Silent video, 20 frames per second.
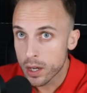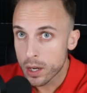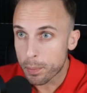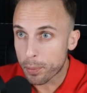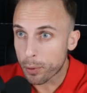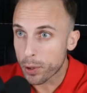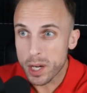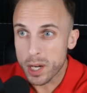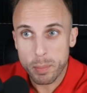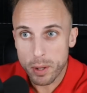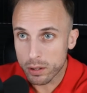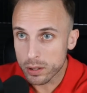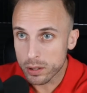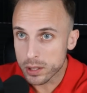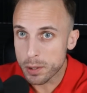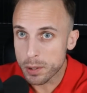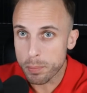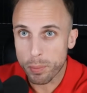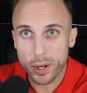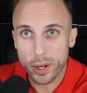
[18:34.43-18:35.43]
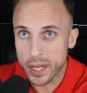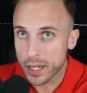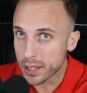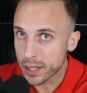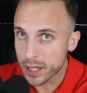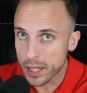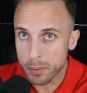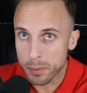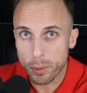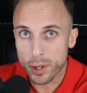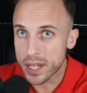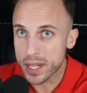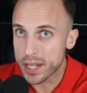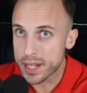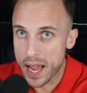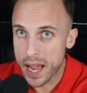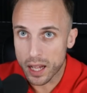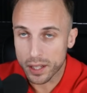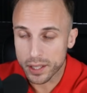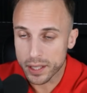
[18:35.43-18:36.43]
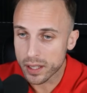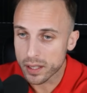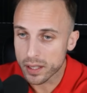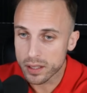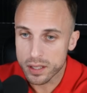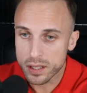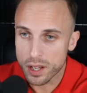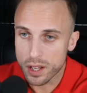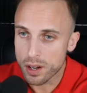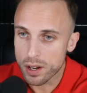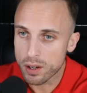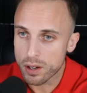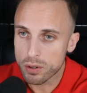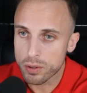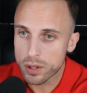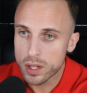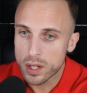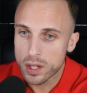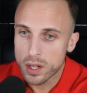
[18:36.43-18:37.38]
pre-Milton, pre-Helene, pre-Idalia, you know.